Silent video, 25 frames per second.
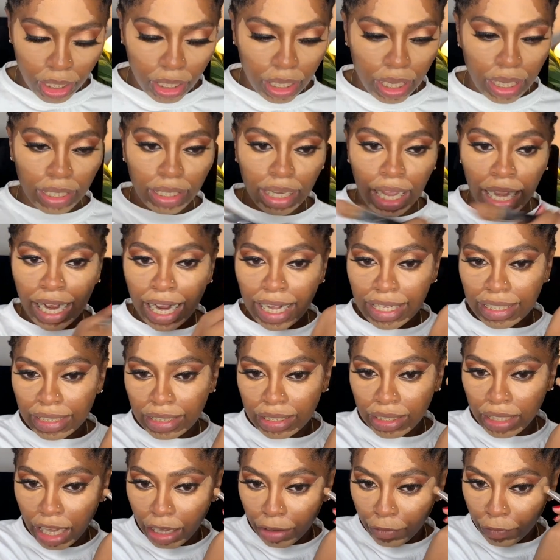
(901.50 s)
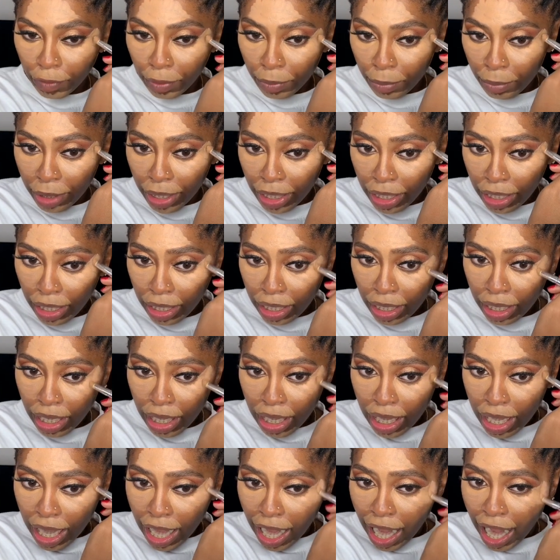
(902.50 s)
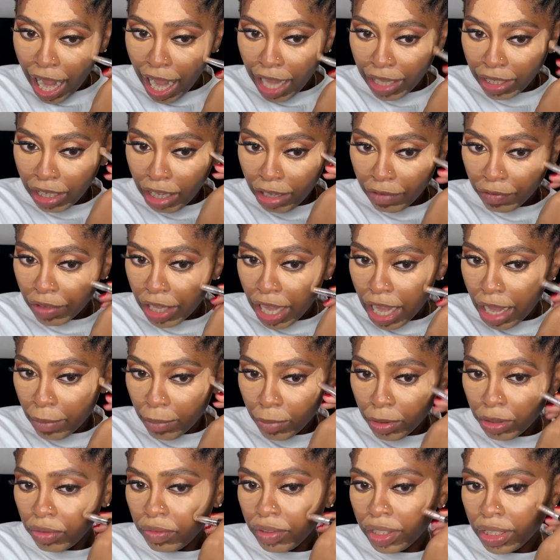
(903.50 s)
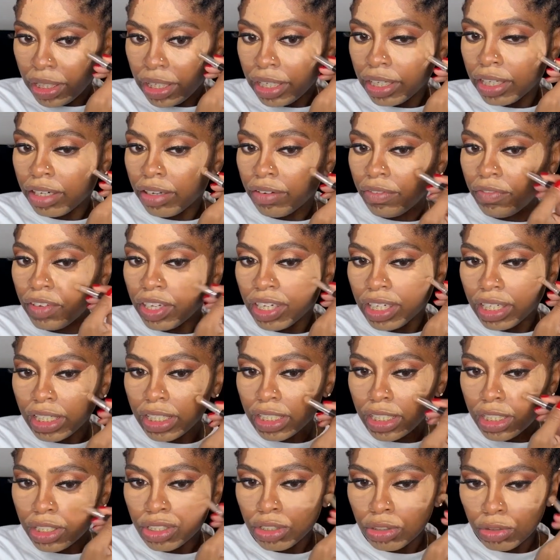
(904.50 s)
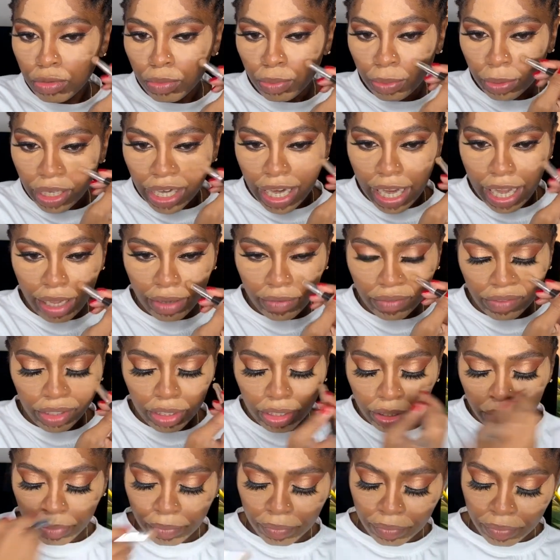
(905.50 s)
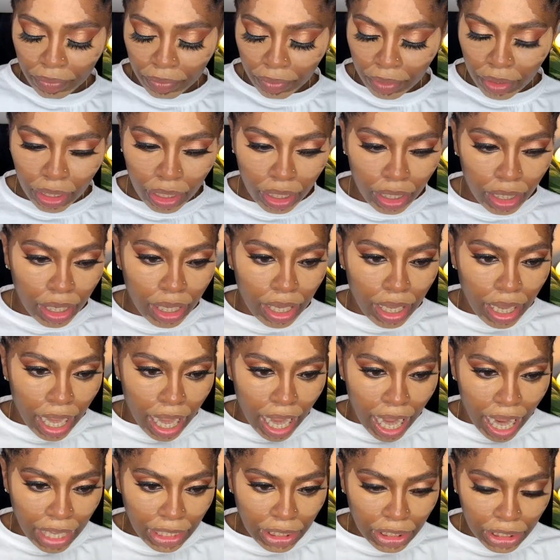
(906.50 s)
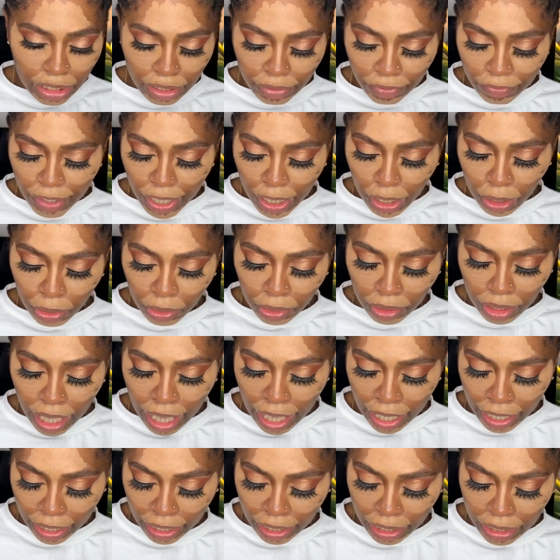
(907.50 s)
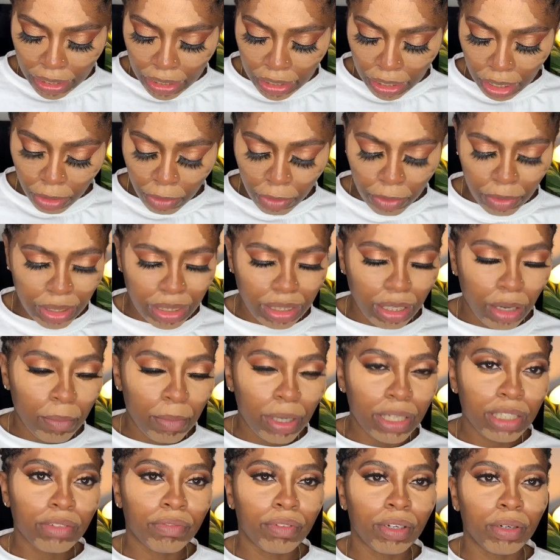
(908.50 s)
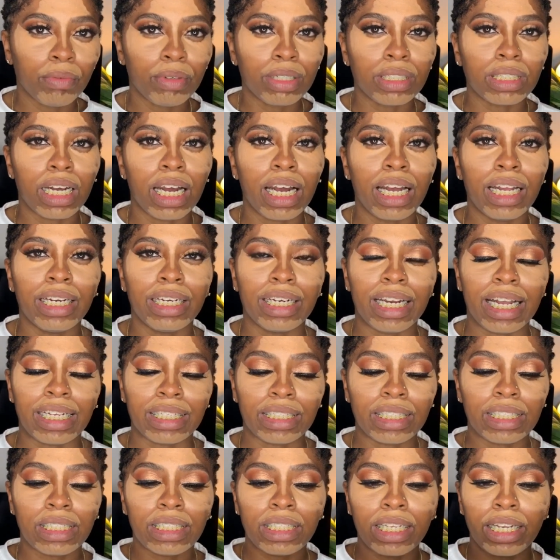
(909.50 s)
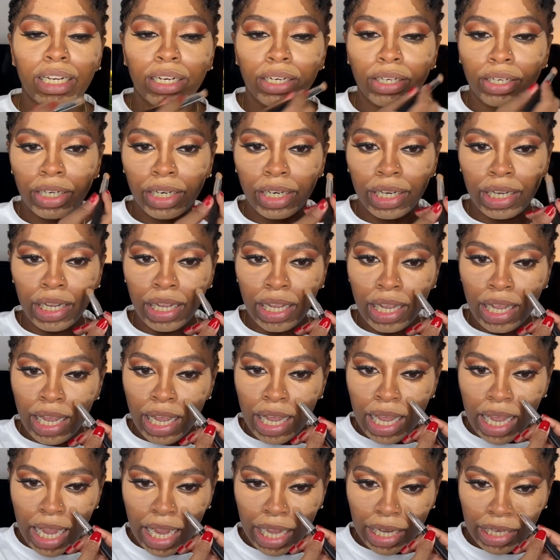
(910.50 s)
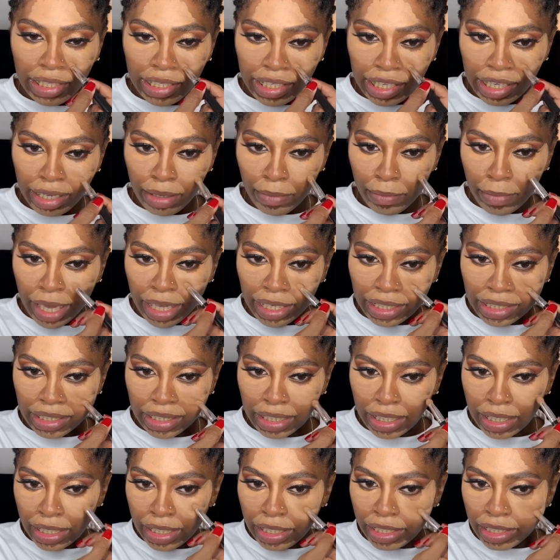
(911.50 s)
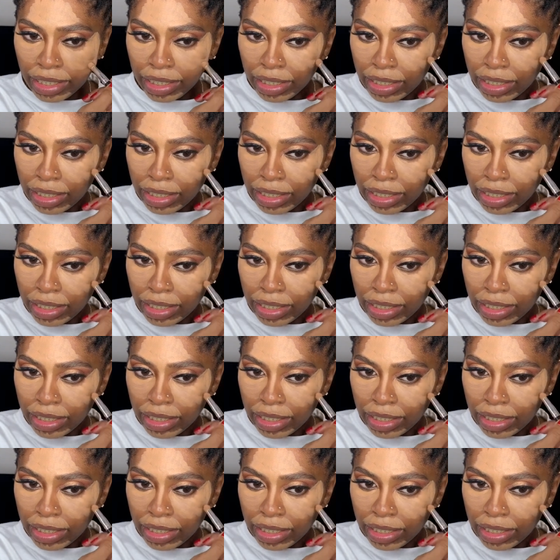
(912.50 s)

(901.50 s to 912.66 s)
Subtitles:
like for me, I left that movie theater feeling super heavy. I just felt like so much of it was unnecessary and didn't make sense.